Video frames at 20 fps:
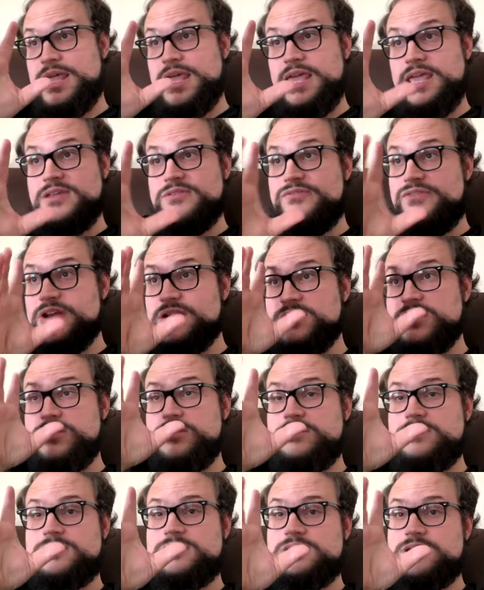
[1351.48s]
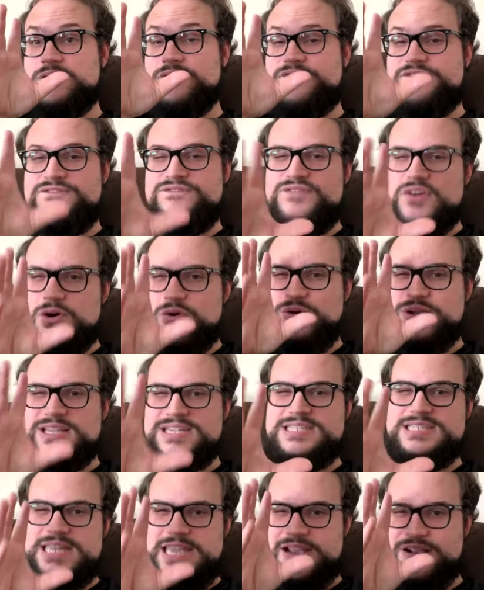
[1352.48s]
in very
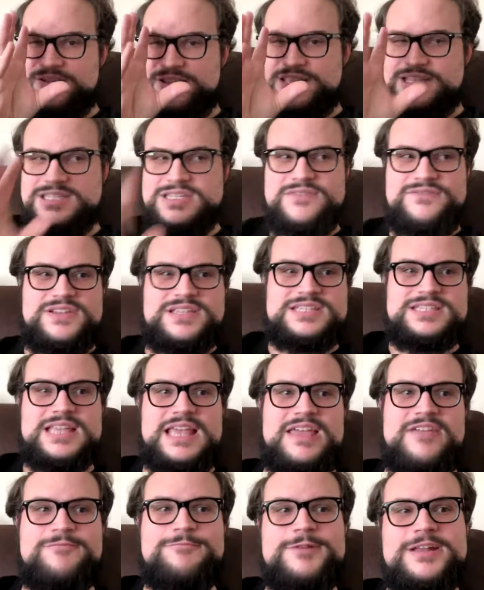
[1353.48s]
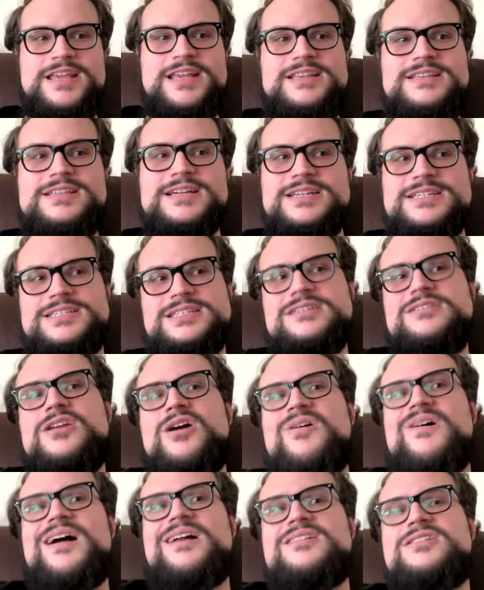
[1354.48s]
focused areas of his life but he doesn't
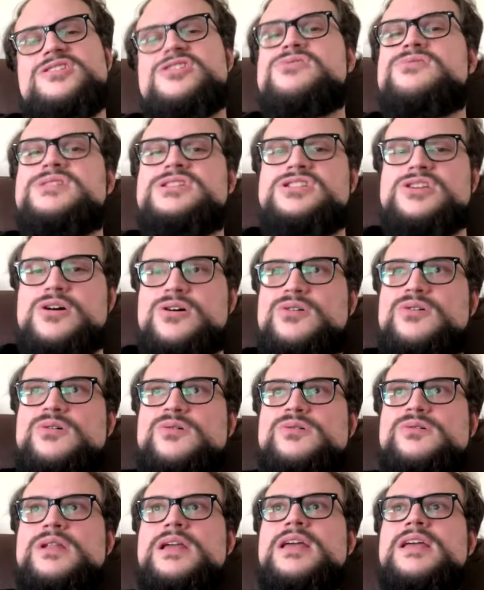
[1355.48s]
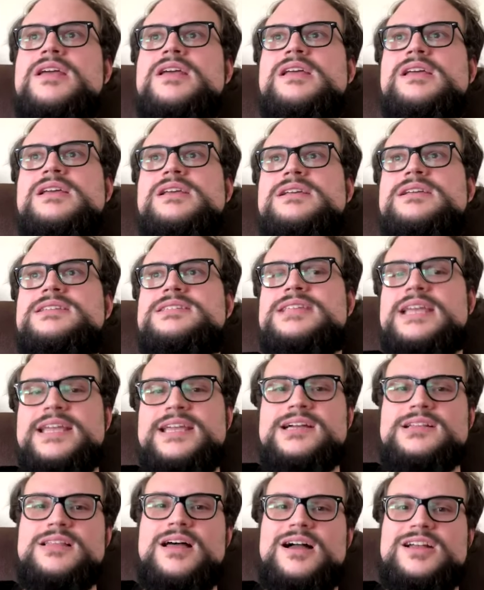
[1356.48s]
know how to do his own
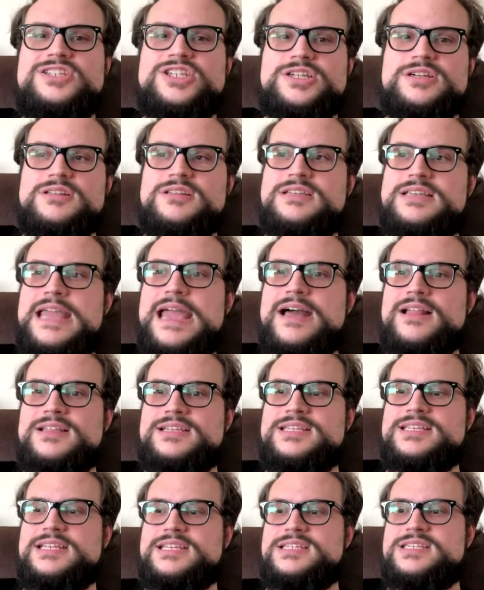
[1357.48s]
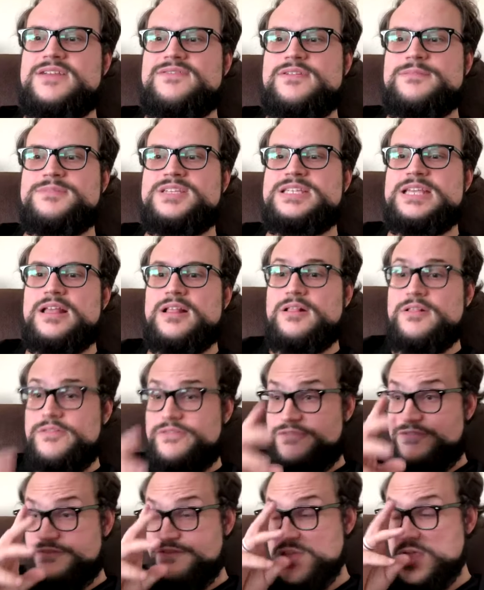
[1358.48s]
psychological analysis of
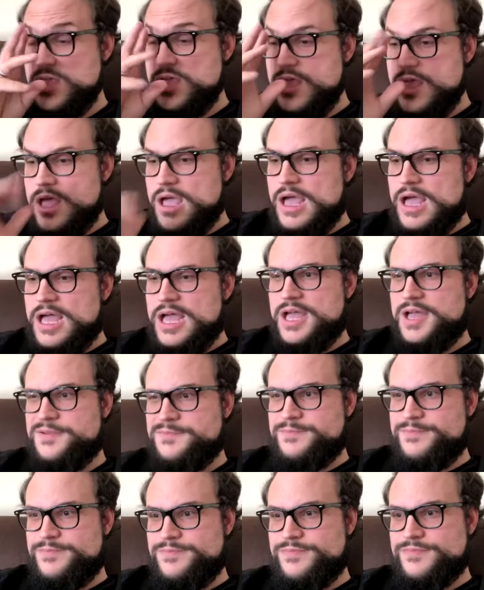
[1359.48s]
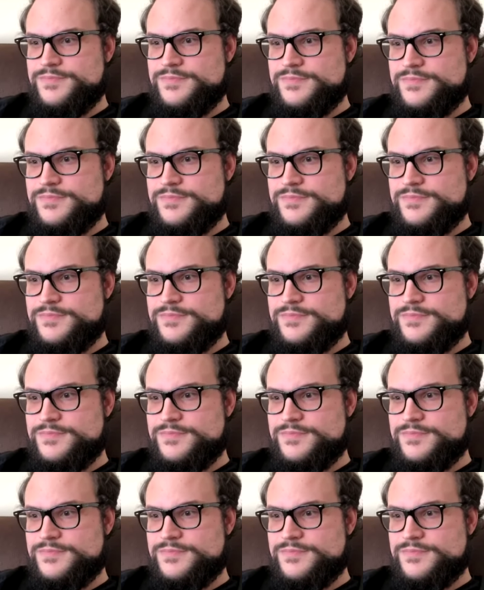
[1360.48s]
himself um,